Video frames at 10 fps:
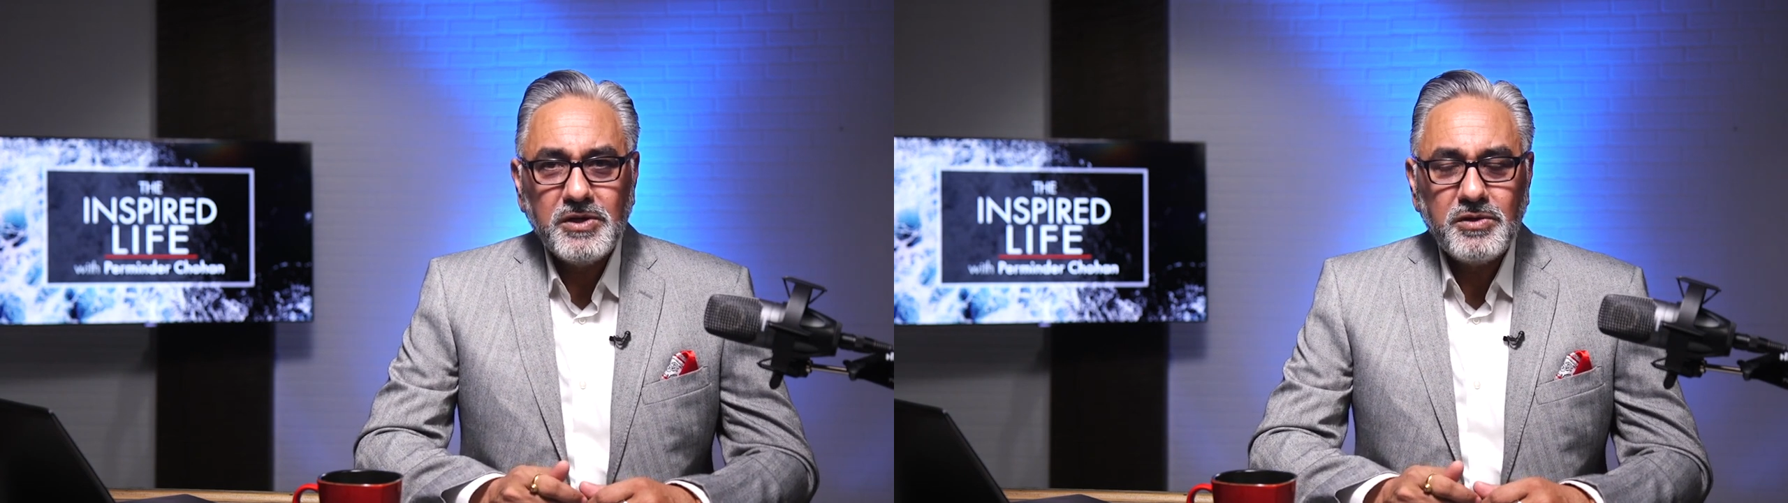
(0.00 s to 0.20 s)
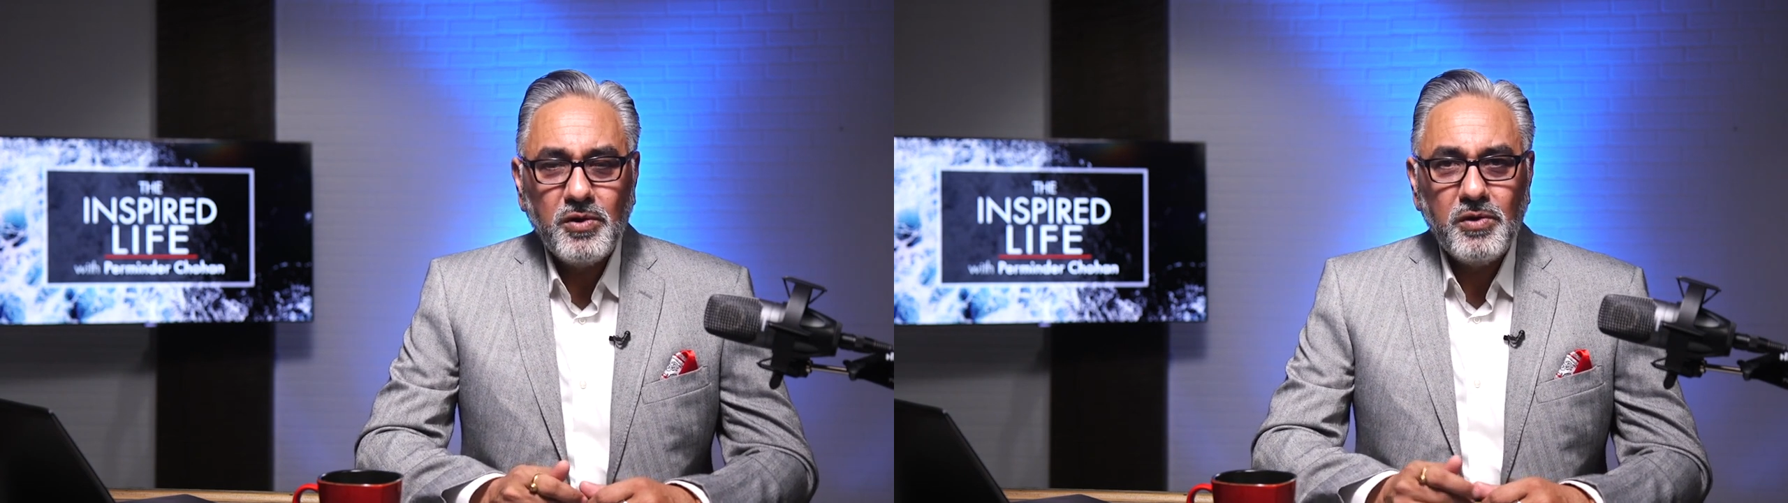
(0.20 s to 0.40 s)

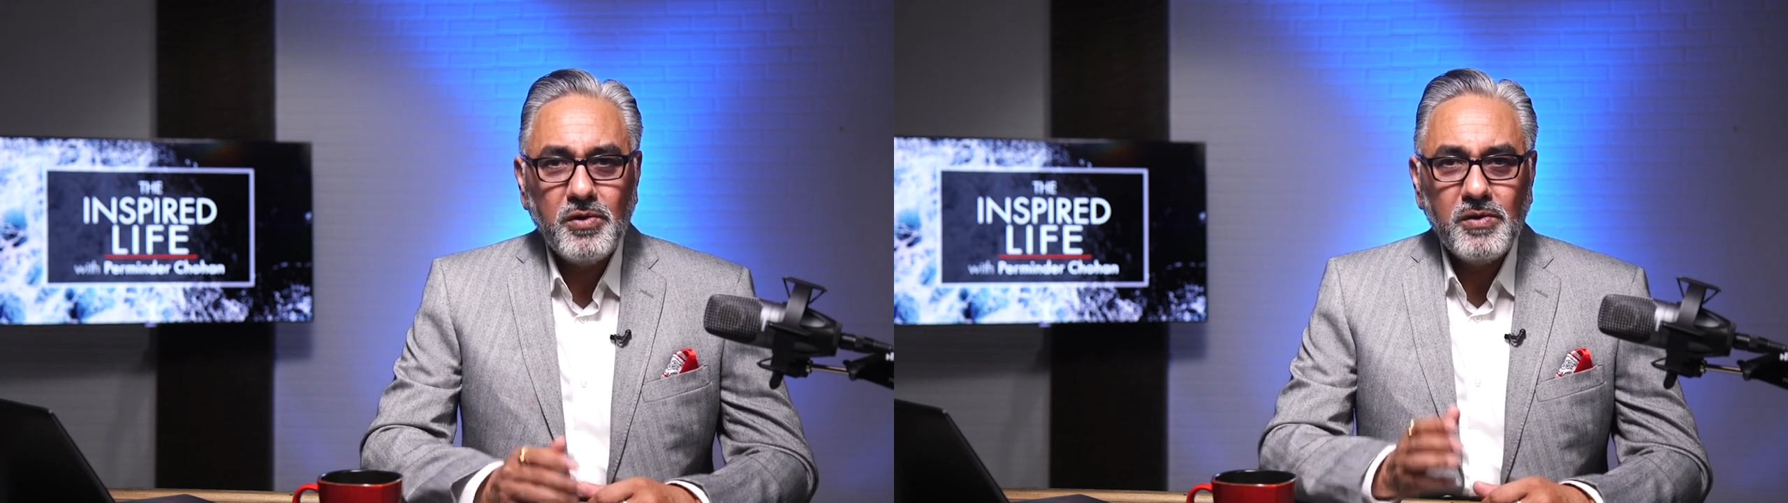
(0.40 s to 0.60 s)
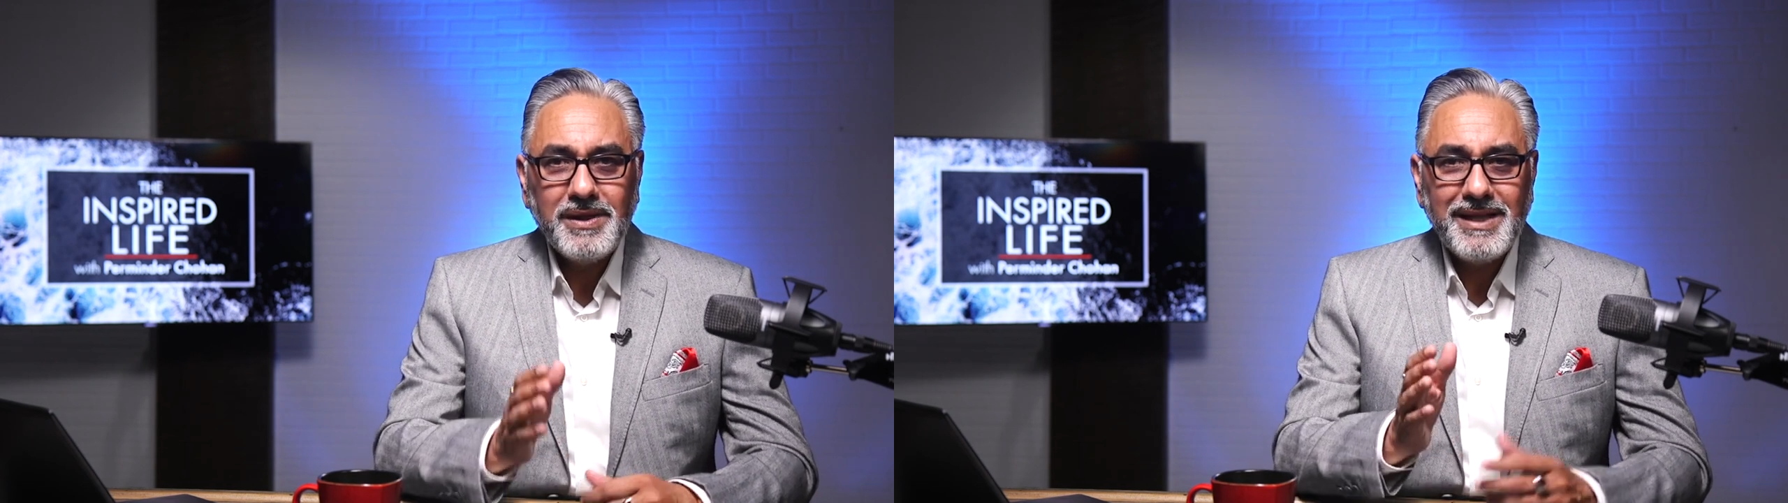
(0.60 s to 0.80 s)

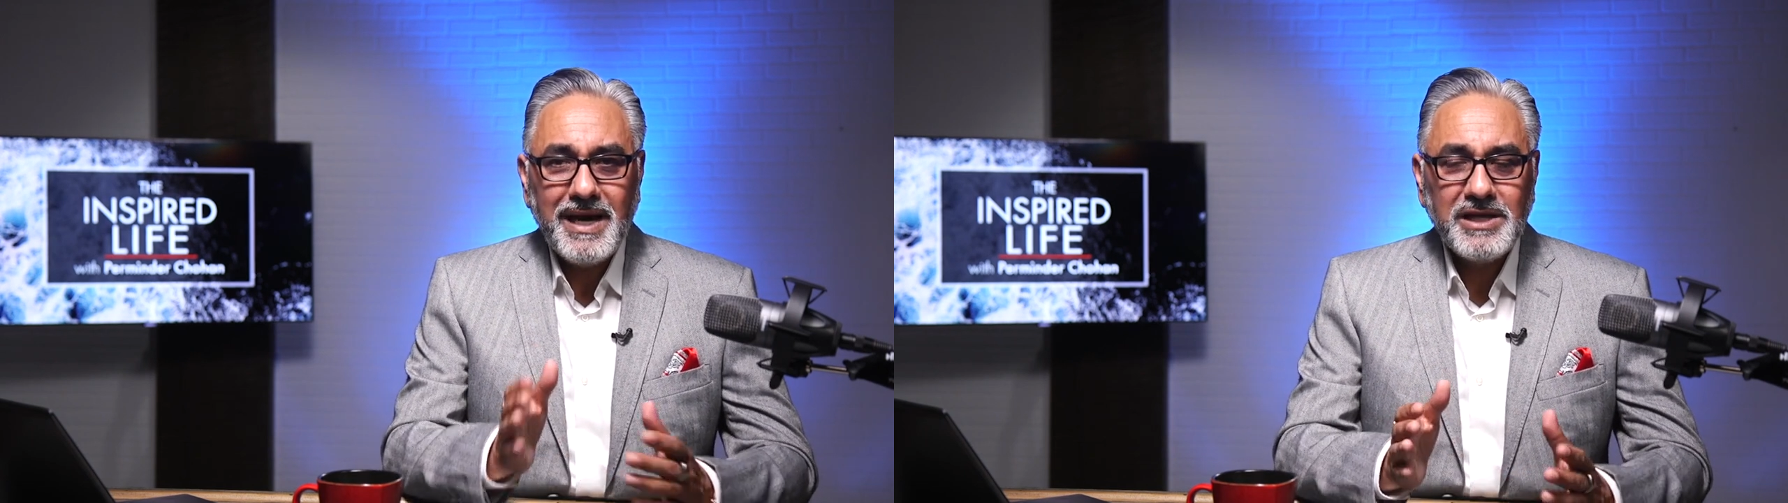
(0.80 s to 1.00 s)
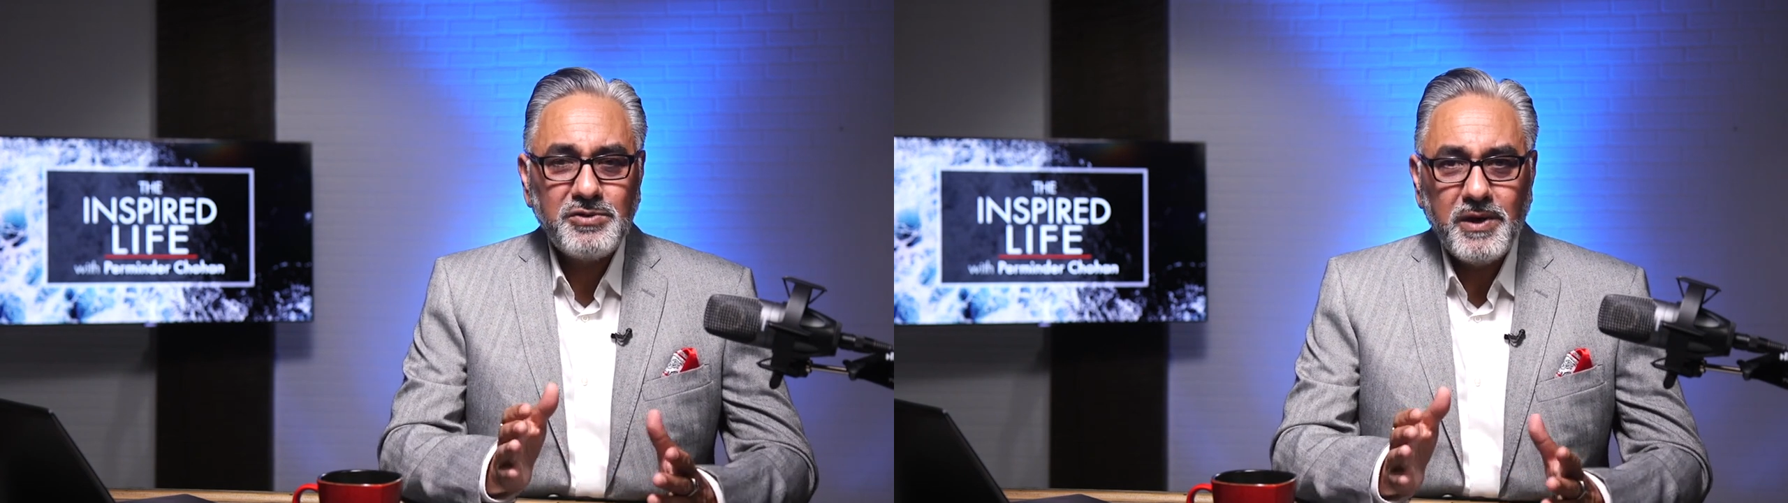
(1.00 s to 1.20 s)
So
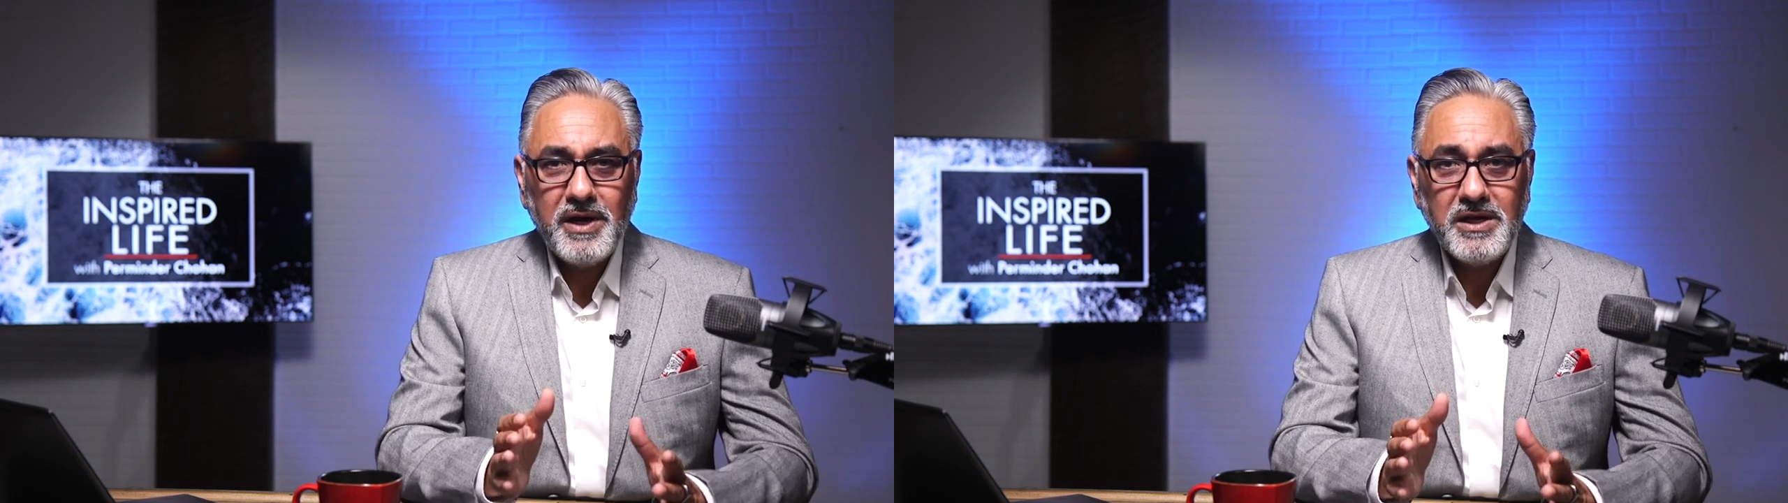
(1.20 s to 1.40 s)
that's why